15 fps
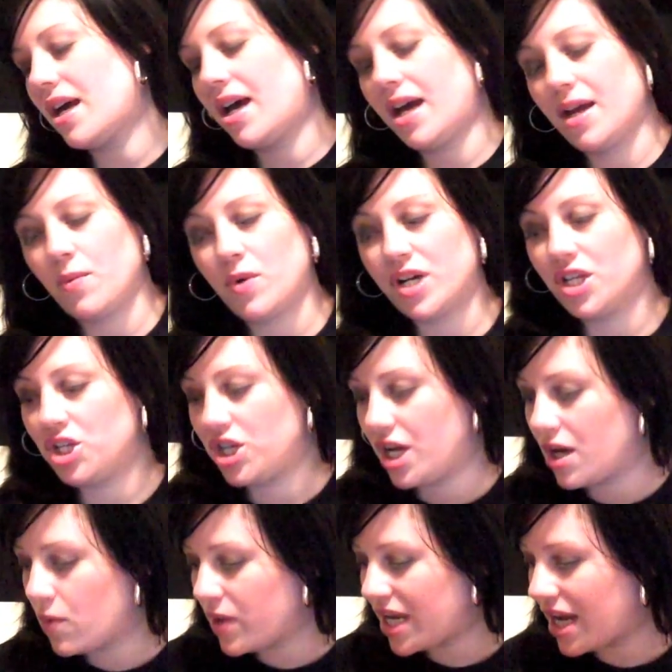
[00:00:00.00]
I want to
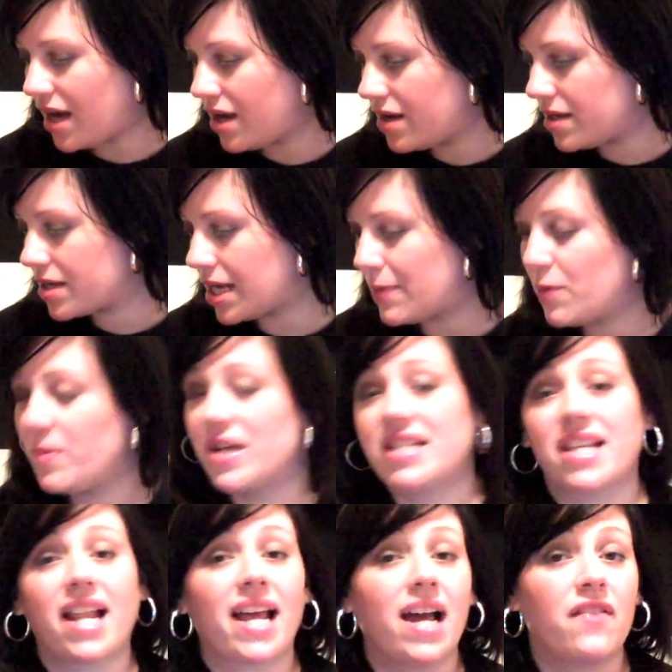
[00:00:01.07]
share a couple books
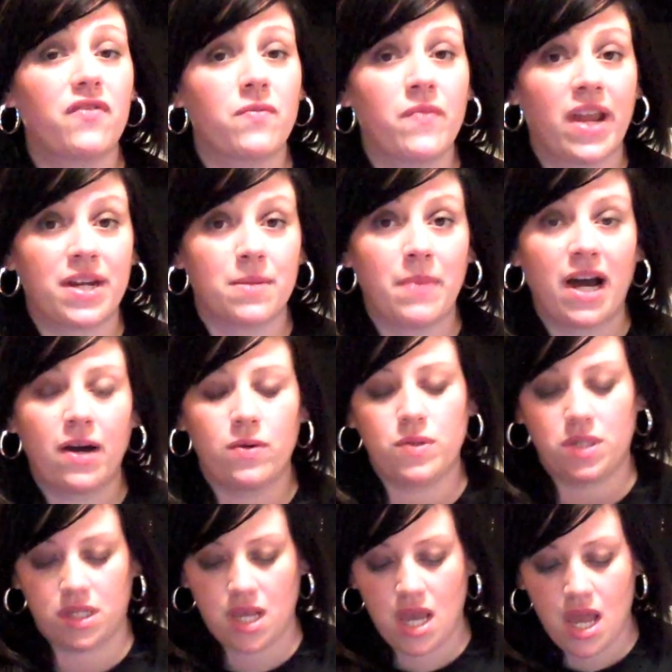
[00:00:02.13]
that I got from Random
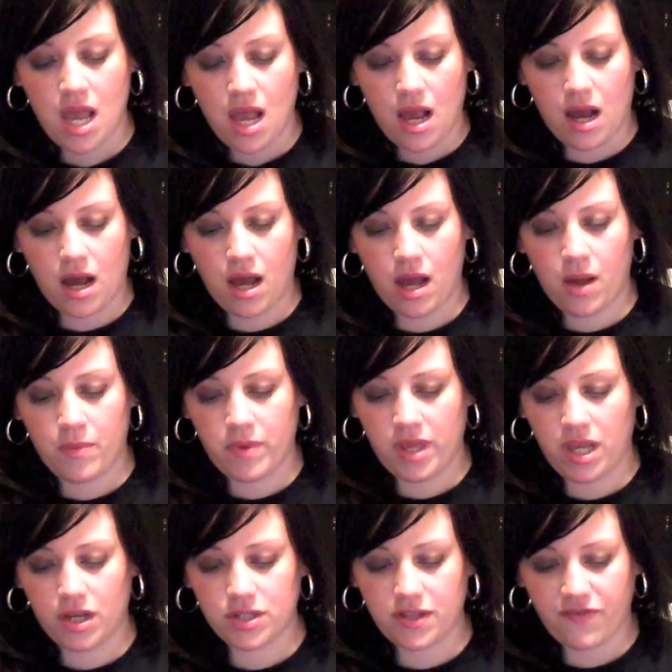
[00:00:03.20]
House.
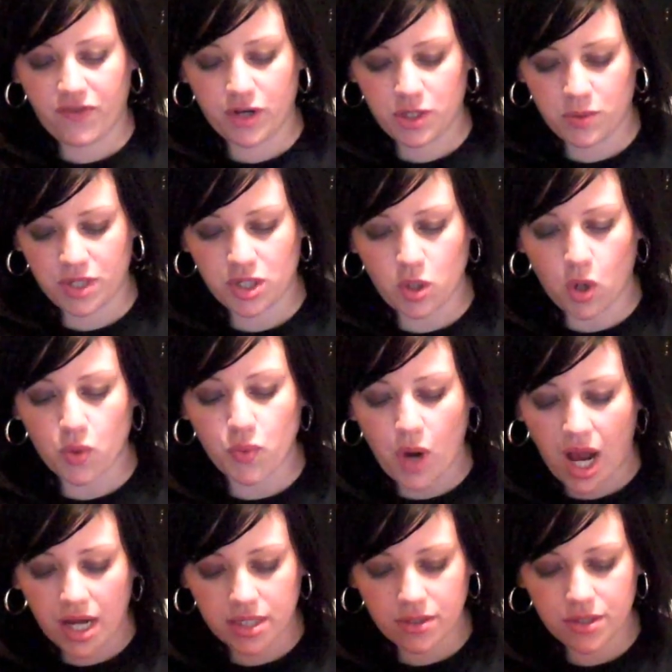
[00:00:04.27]
Here's the first one, it's called
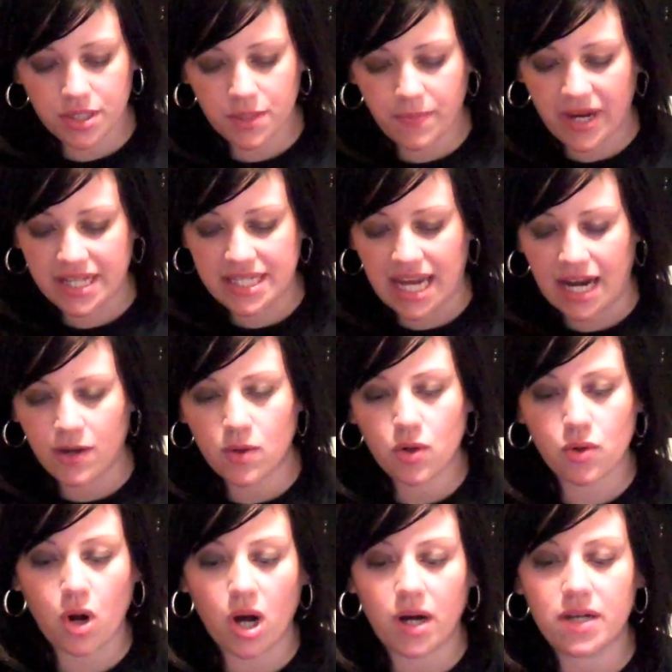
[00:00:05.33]
Rotters by Daniel
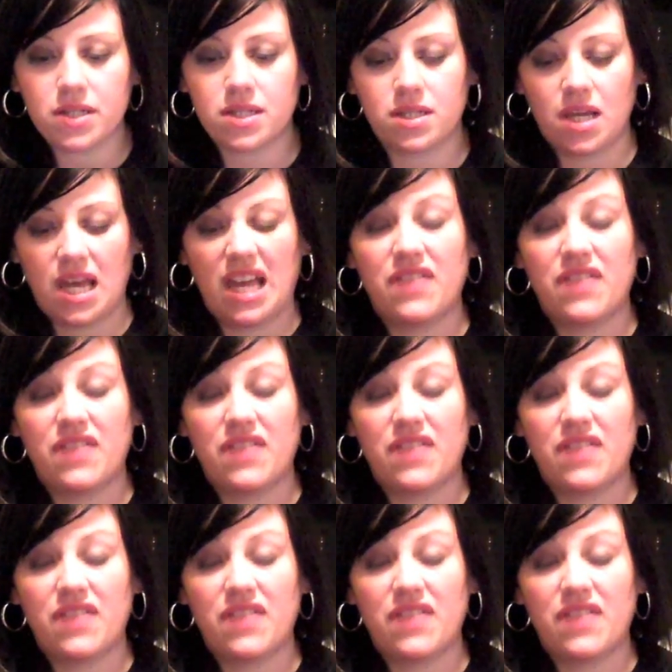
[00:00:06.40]
Cross.